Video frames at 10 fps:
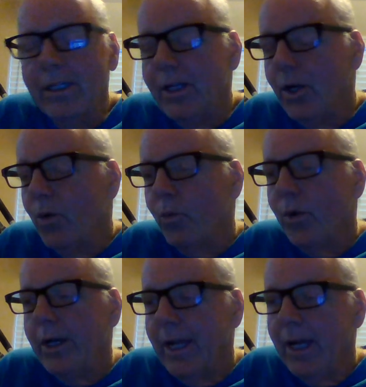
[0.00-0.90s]
you know,
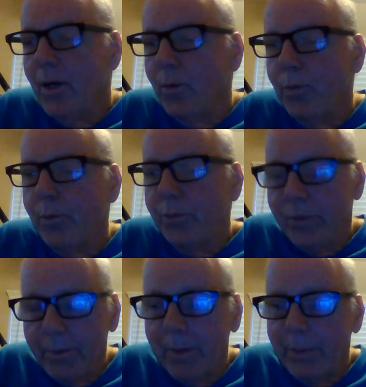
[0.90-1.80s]
right now,
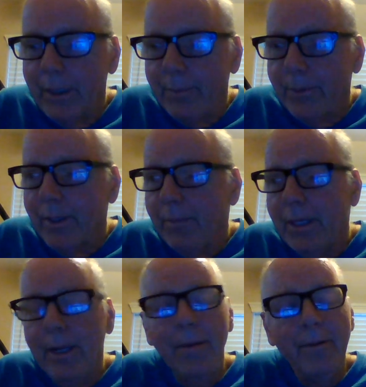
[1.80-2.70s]
some of the people. I
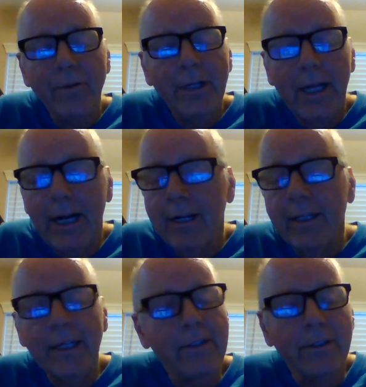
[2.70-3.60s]
mean, I'm not trying to
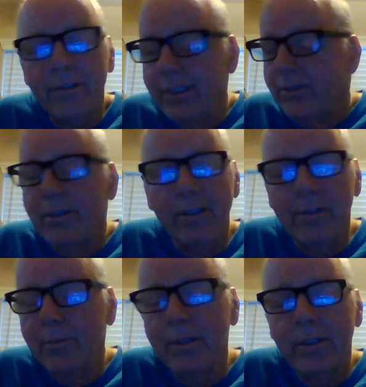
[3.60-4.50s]
highlight
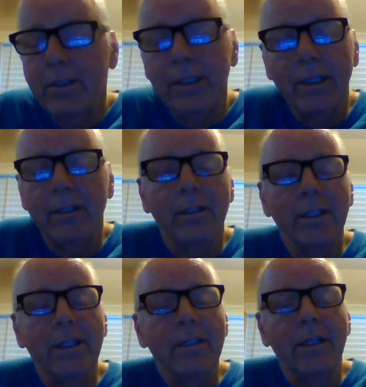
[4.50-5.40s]
sensationalism. I don't like all
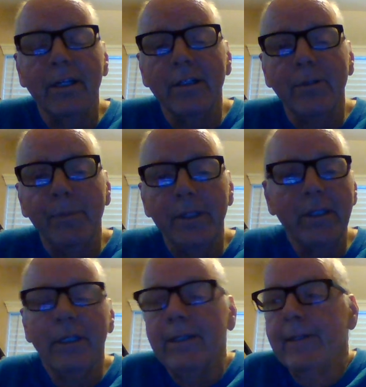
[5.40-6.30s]
that, guys. But
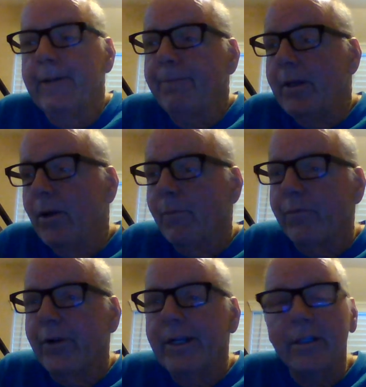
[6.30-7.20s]
you know,
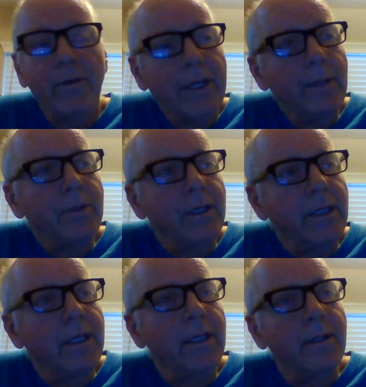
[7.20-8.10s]
Franklin Graham's
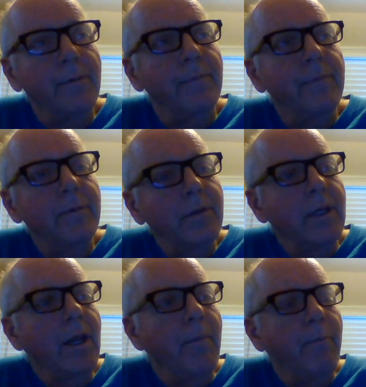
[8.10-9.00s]
kind of getting
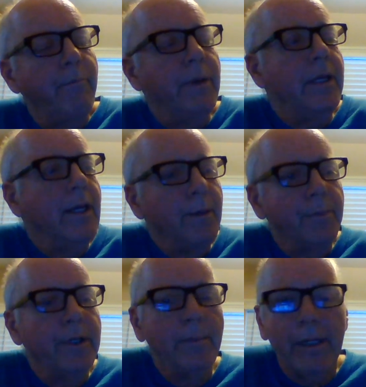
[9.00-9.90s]
getting beat up
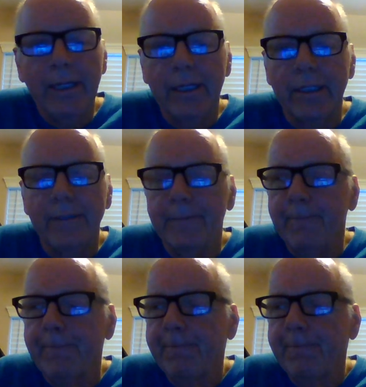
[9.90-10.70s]
pretty bad.